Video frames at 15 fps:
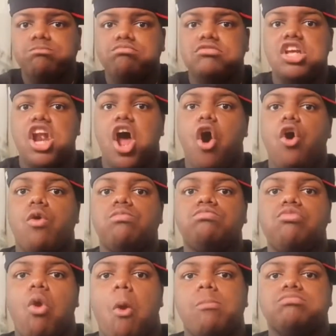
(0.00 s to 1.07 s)
You know,
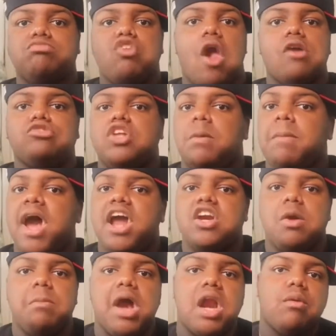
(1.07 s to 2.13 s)
no
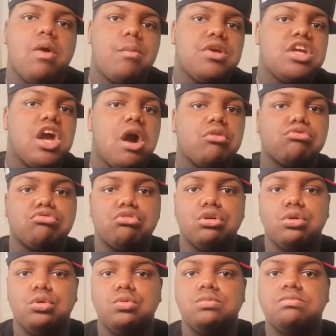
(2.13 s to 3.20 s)
matter what we go
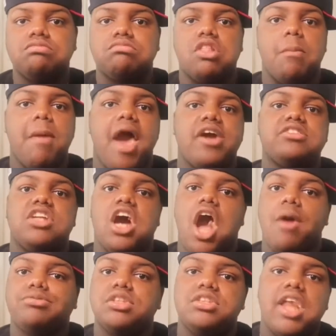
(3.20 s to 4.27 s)
through, no matter the
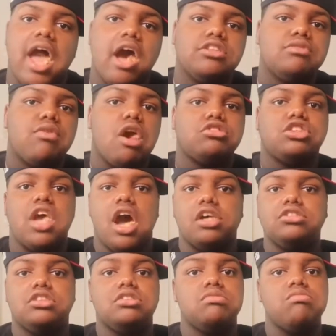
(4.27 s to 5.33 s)
ups and downs of our
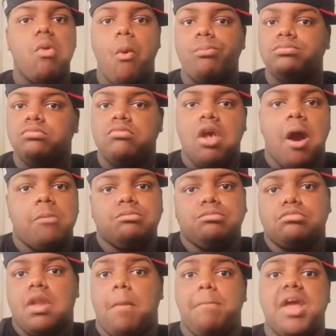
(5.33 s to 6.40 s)
challenges,
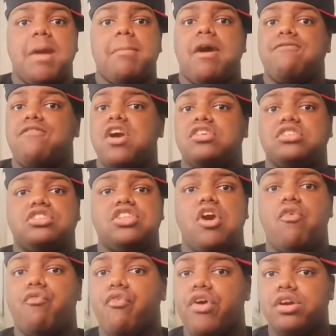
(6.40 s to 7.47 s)
me and my friends are still
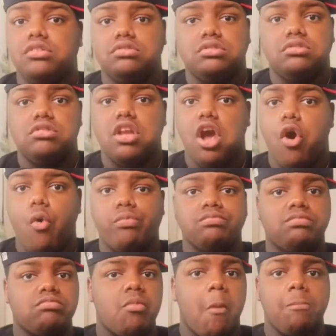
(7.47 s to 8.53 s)
friends, you know.
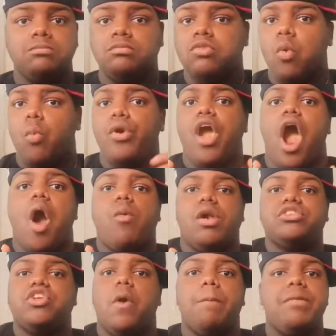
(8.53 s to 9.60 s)
We
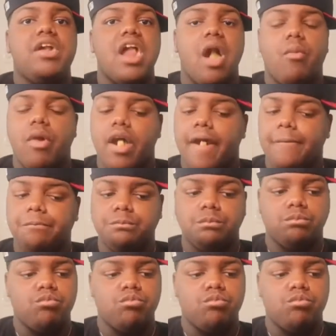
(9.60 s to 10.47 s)
always gonna be that way.